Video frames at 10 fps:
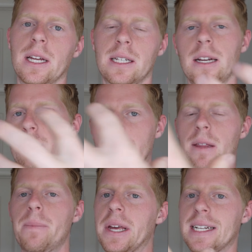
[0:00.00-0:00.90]
going to be the
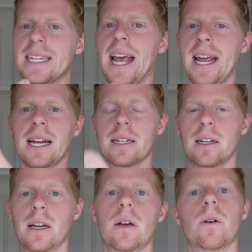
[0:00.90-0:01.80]
big tank
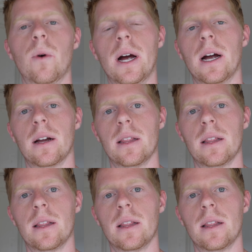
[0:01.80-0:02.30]
where